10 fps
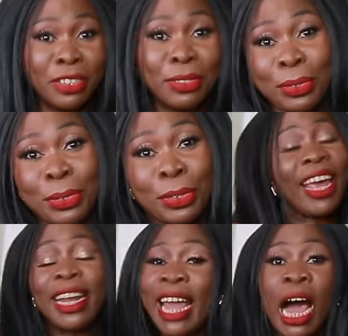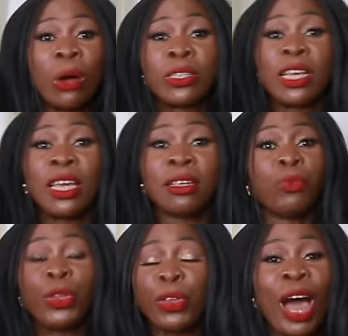this look? Any outing,
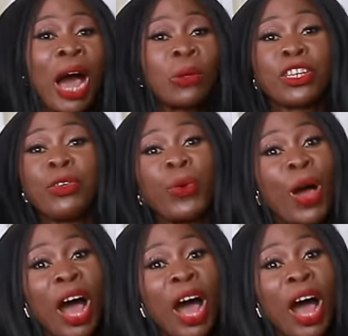winter outing you